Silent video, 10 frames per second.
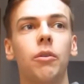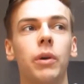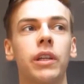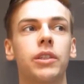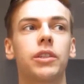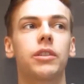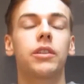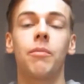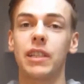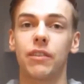which
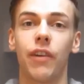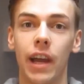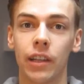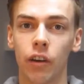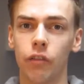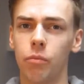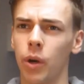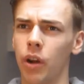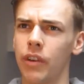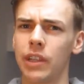you might have heard of
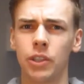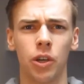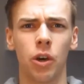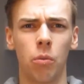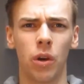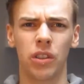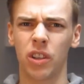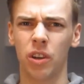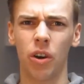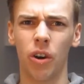but not really sure what
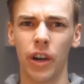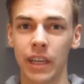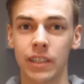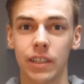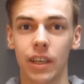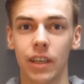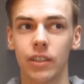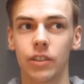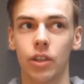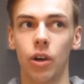the core is.
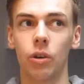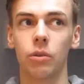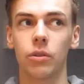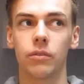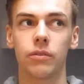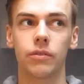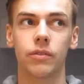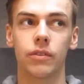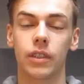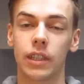So
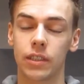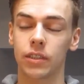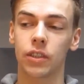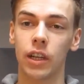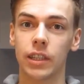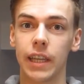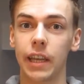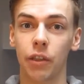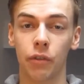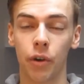this is going to
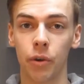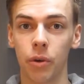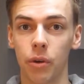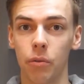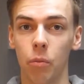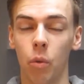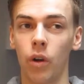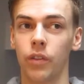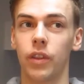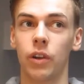take you through
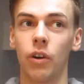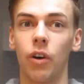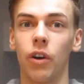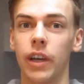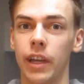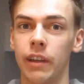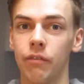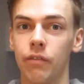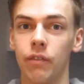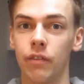what the core
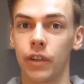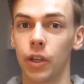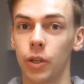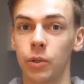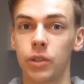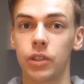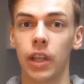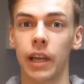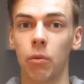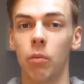includes,
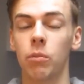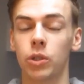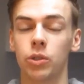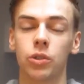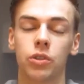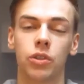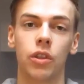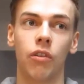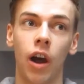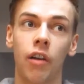like what muscles
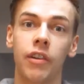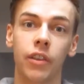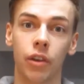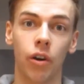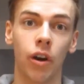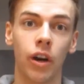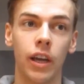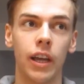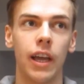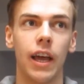there are in the core
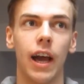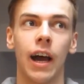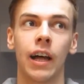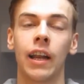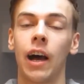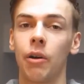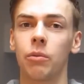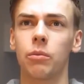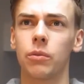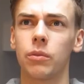and how